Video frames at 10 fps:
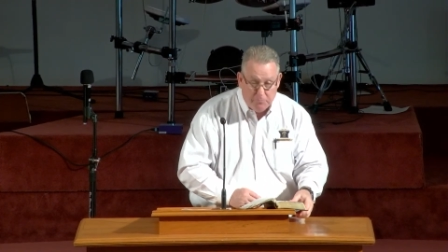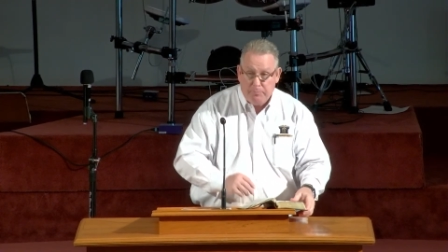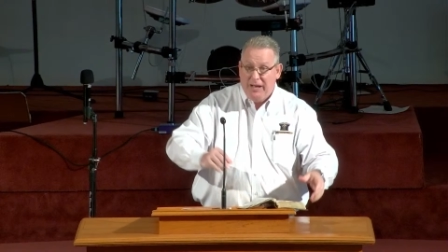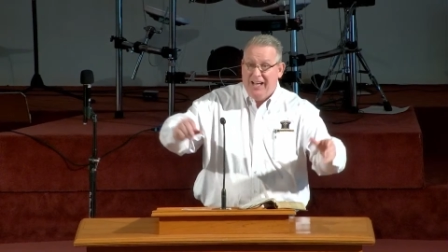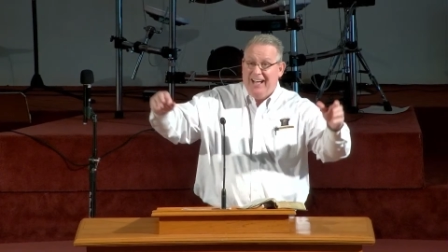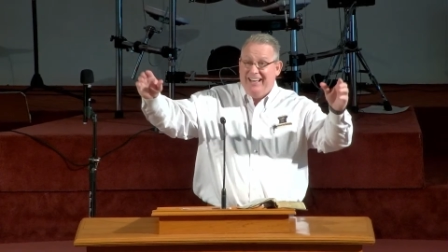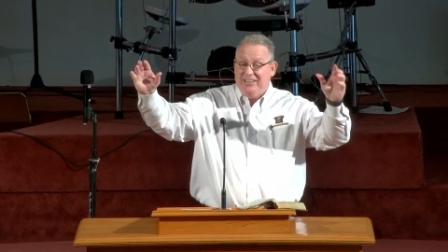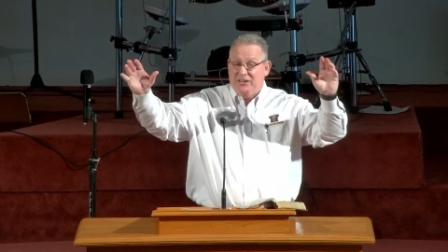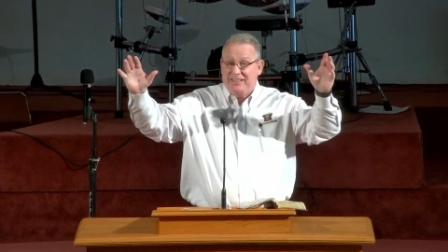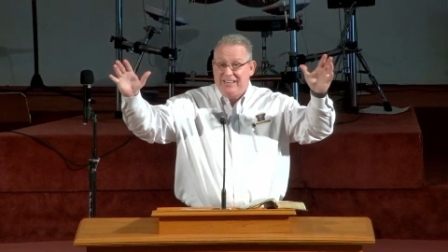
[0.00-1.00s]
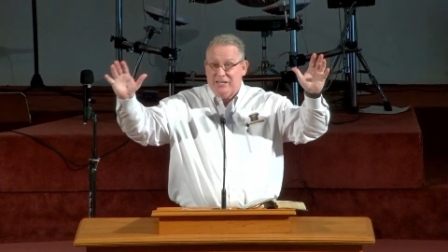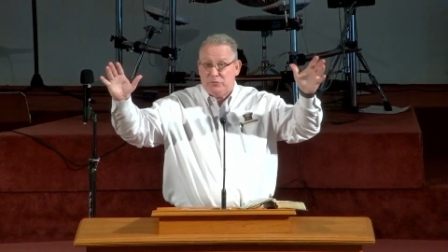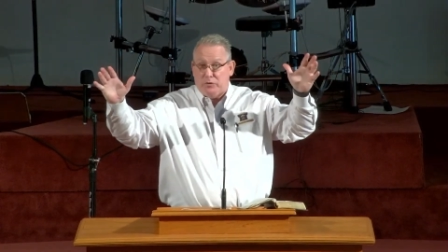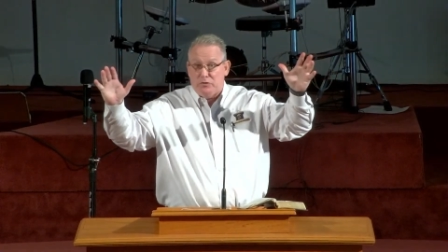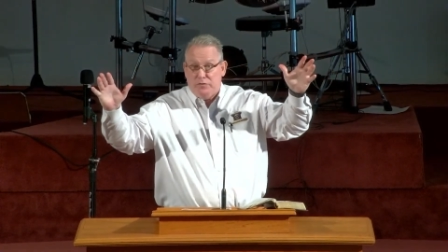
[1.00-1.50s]
But look at this,
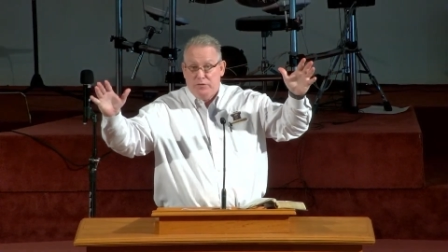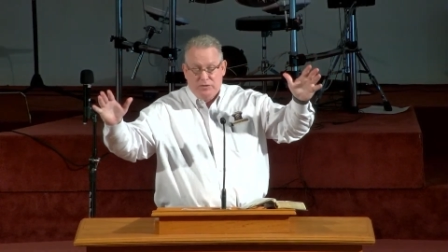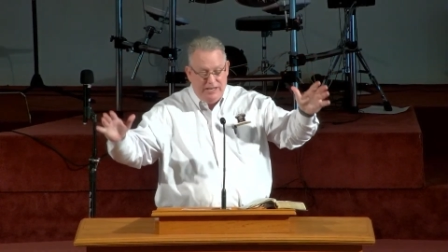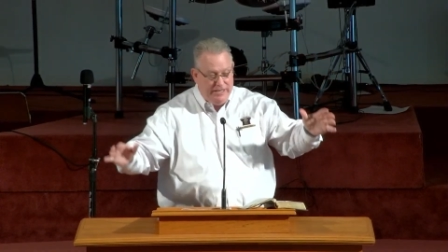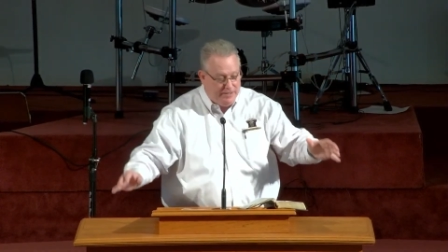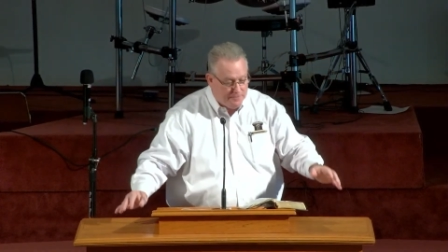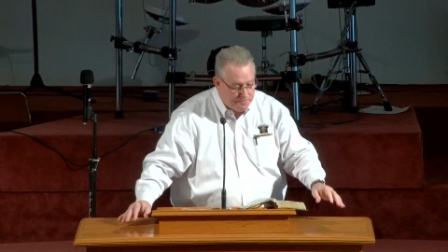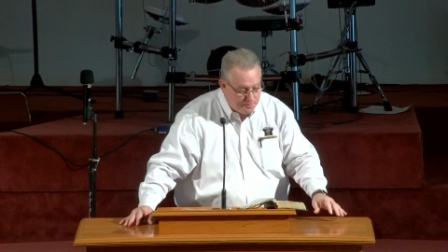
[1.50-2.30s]
verse 15